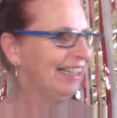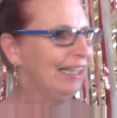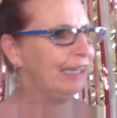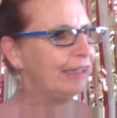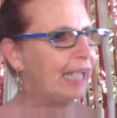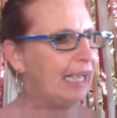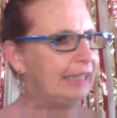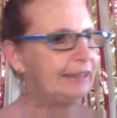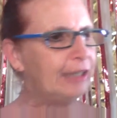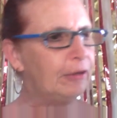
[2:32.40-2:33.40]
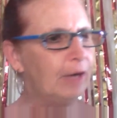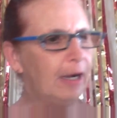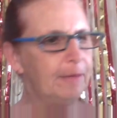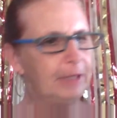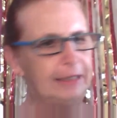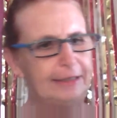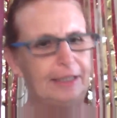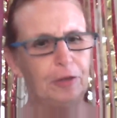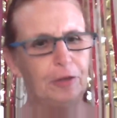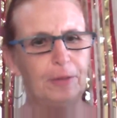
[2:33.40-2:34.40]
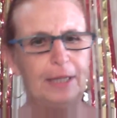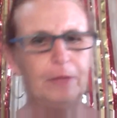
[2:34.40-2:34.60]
Okay, so I'm continuing